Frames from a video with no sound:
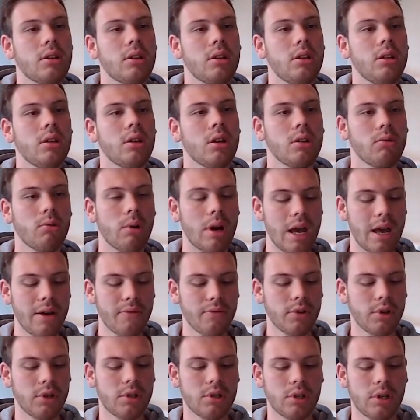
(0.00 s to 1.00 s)
Here you
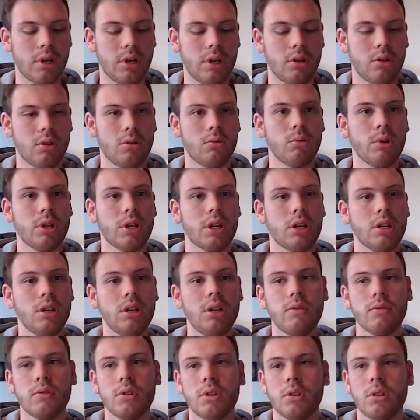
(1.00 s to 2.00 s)
have it, and we can
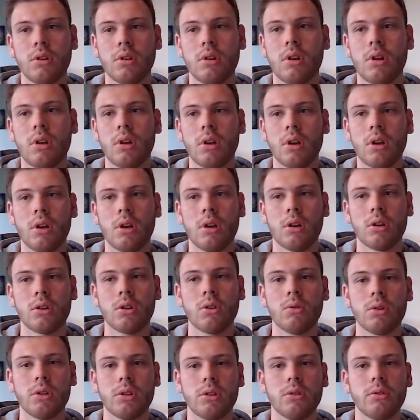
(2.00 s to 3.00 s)
even
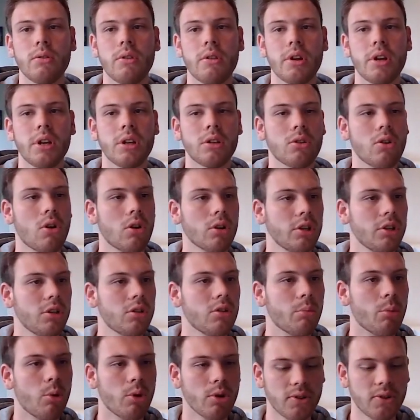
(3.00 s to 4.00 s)
go into the
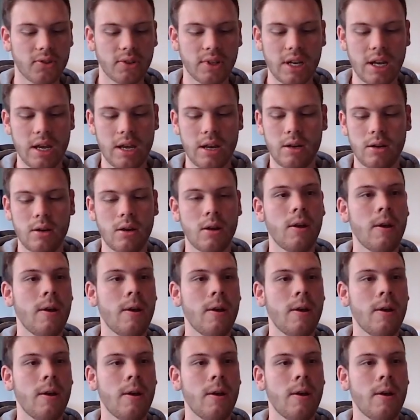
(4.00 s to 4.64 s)
incognito modus again,